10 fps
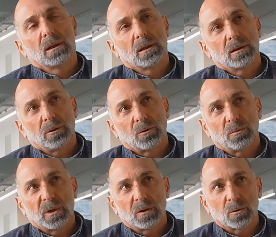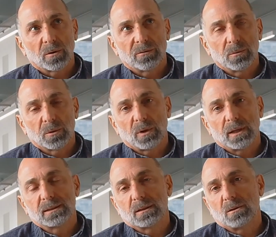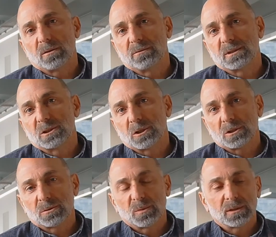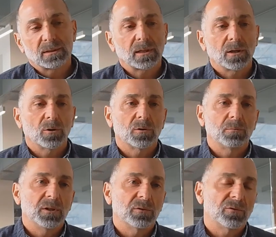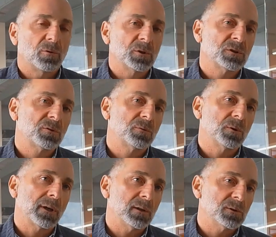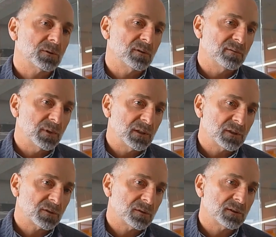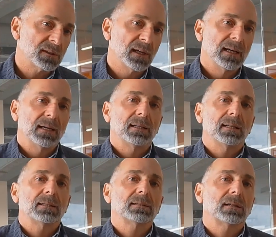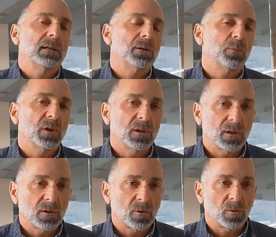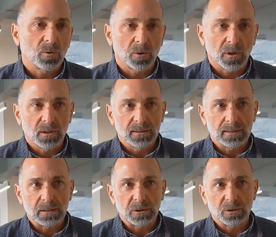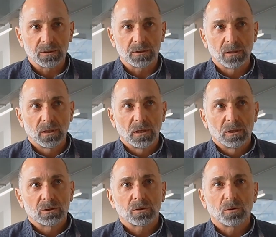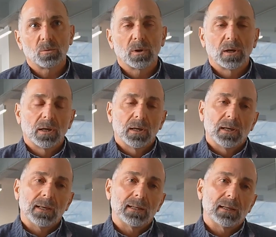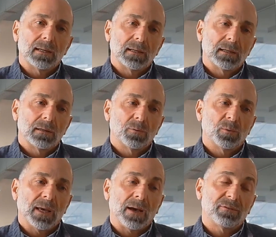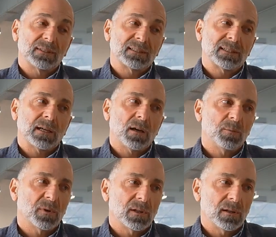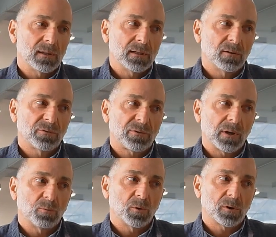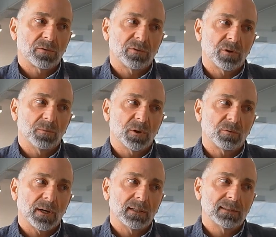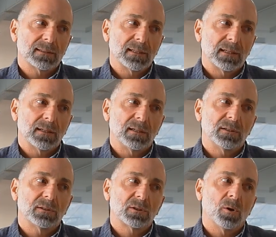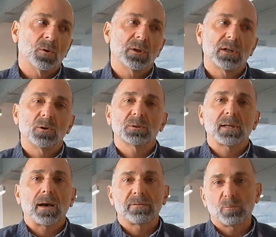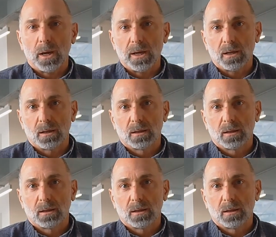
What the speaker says: the European Court of Human Rights and all of its judgments can only be enforced through the Council of Ministers, and that's again a political organization. So we have set up a legal framework for human rights that only goes halfway.